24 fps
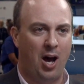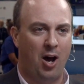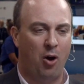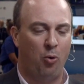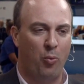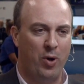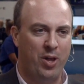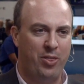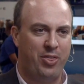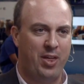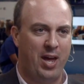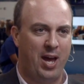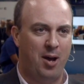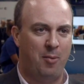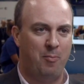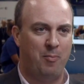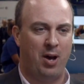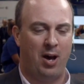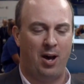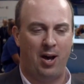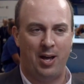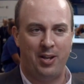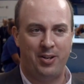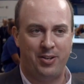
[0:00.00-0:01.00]
with them.
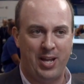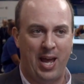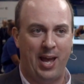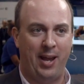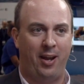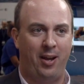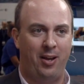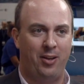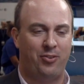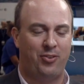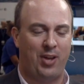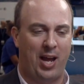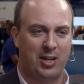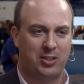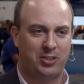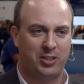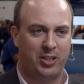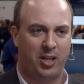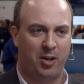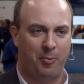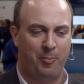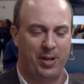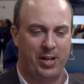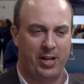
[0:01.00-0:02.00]
Data is actually
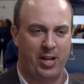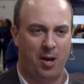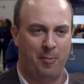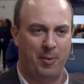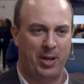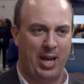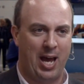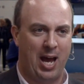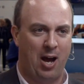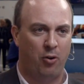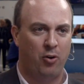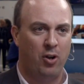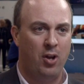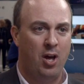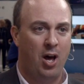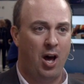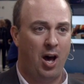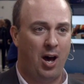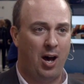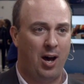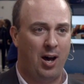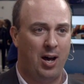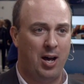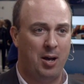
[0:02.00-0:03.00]
going to be coming out,
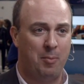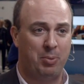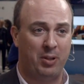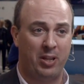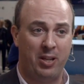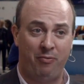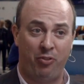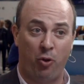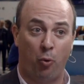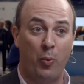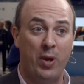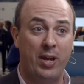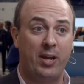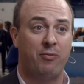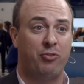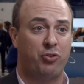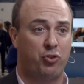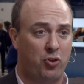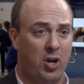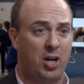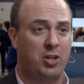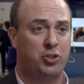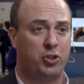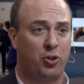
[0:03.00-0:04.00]
I believe the week of
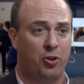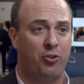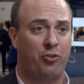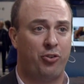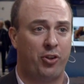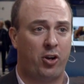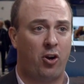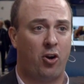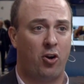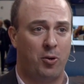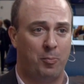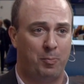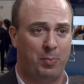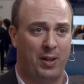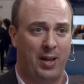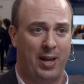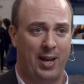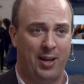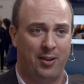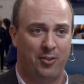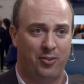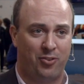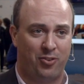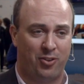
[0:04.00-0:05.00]
Structure is the current
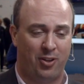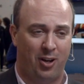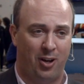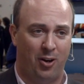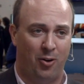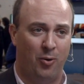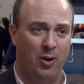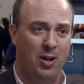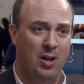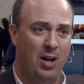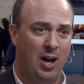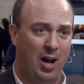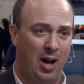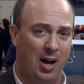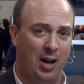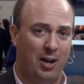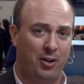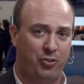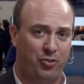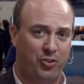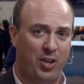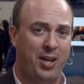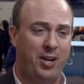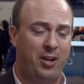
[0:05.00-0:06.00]
plan. So
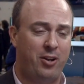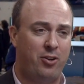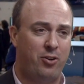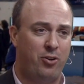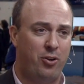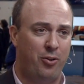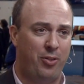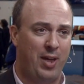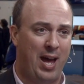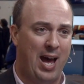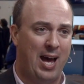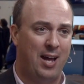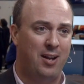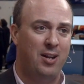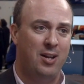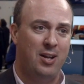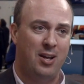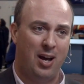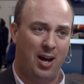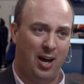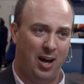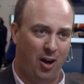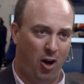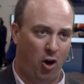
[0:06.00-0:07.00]
excited to do that.
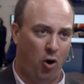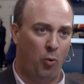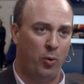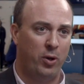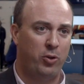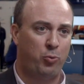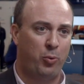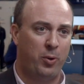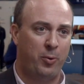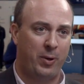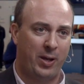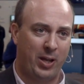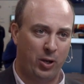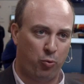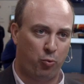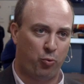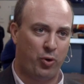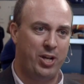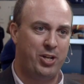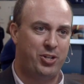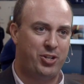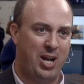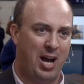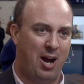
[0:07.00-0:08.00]
Always when we can
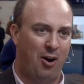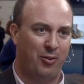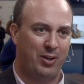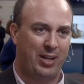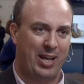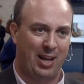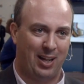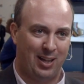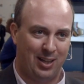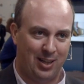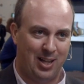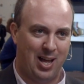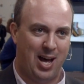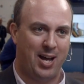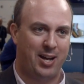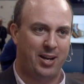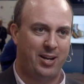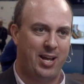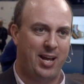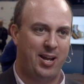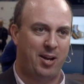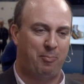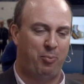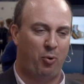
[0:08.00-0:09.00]
reach out, get a lot of
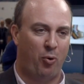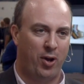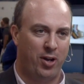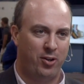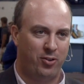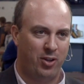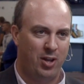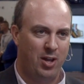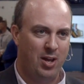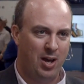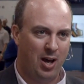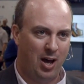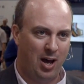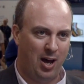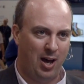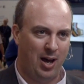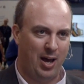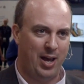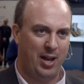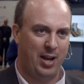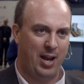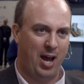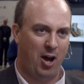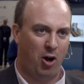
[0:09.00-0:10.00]
data points
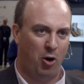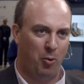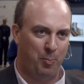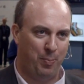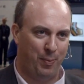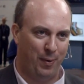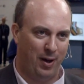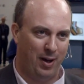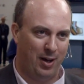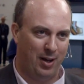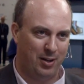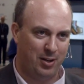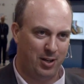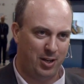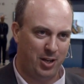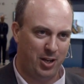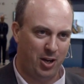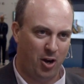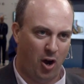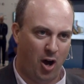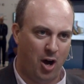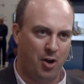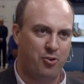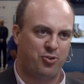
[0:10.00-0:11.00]
and help you
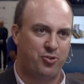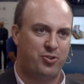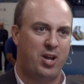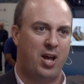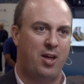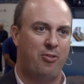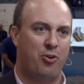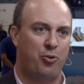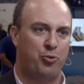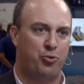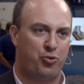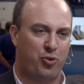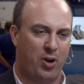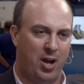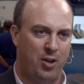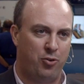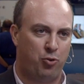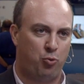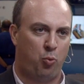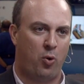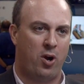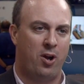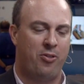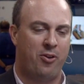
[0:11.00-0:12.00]
know, understand those
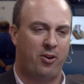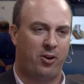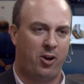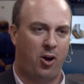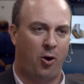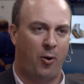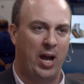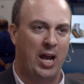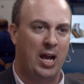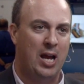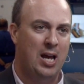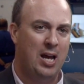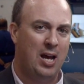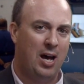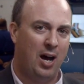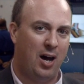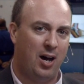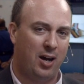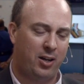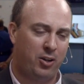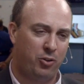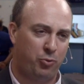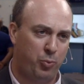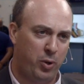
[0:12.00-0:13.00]
trends, where they're going,
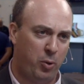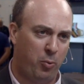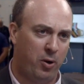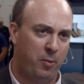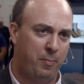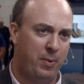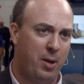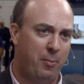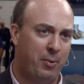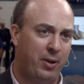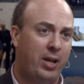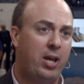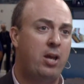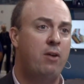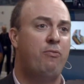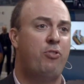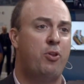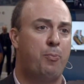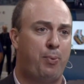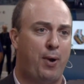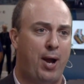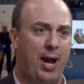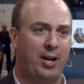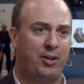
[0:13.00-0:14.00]
because we want to be able to give
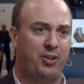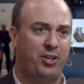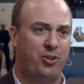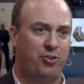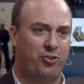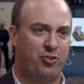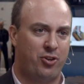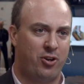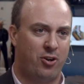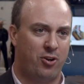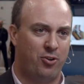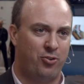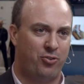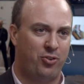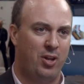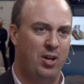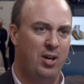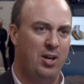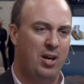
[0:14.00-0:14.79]
the practitioners